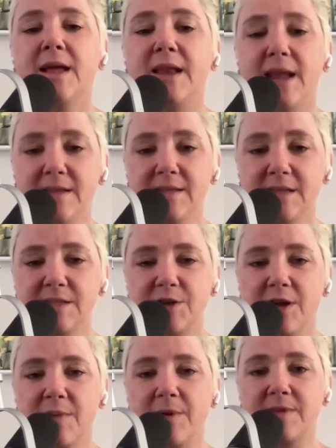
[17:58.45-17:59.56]
Next, let's
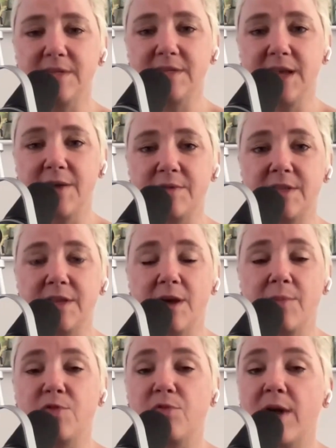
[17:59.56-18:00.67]
talk about discounts that
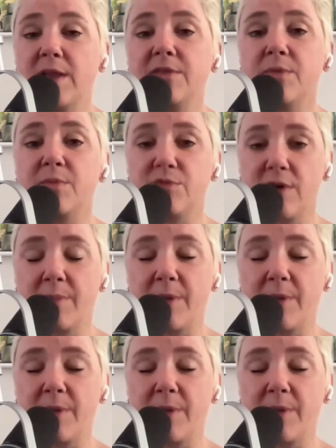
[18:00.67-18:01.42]
come directly from drug